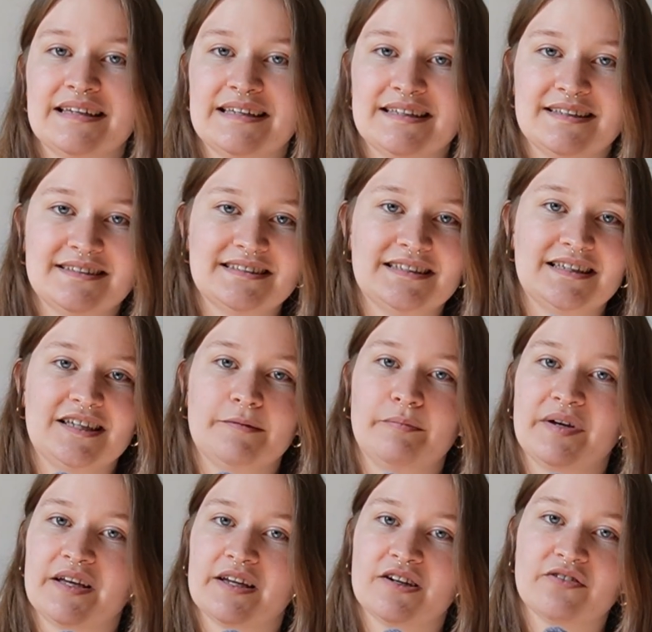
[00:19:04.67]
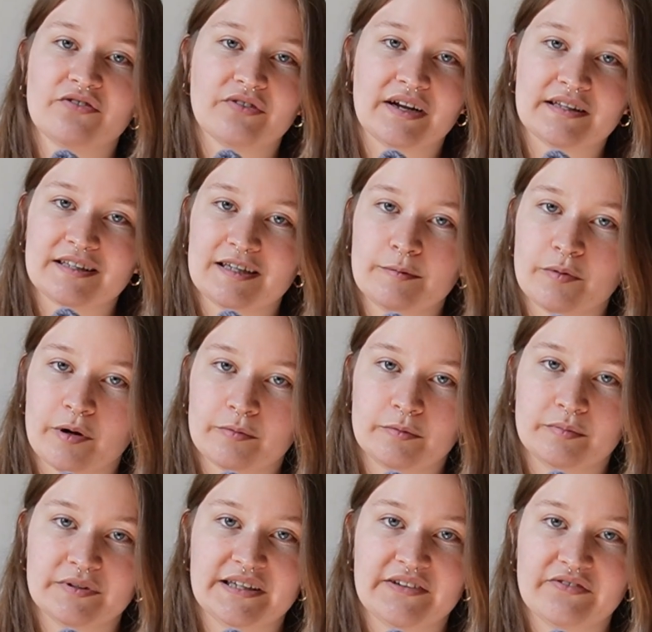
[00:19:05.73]
easy, beginner friendly,
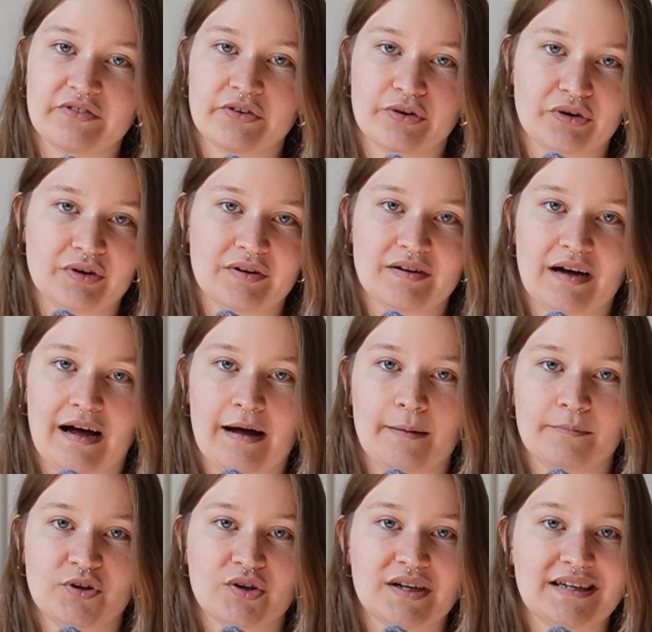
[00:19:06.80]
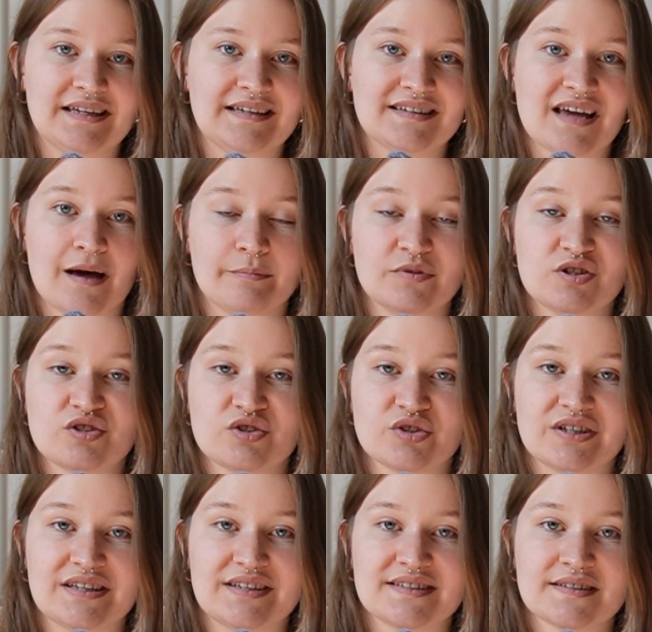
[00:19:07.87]
probably for creating
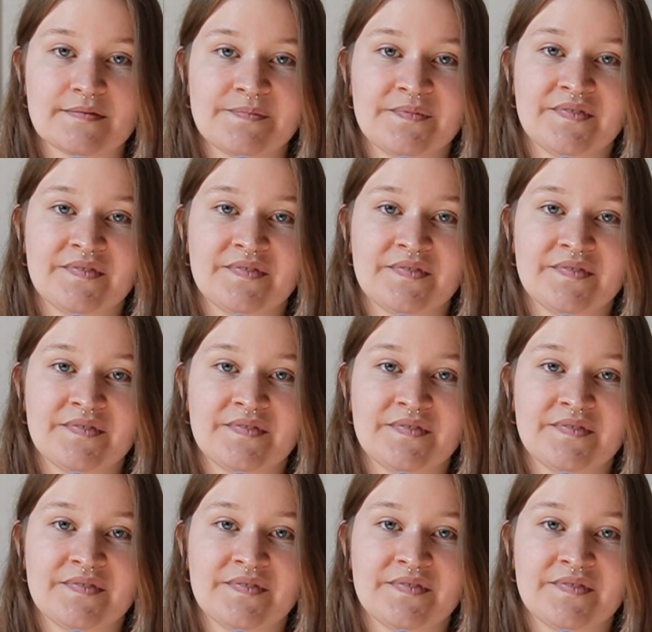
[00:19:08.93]
tapestries,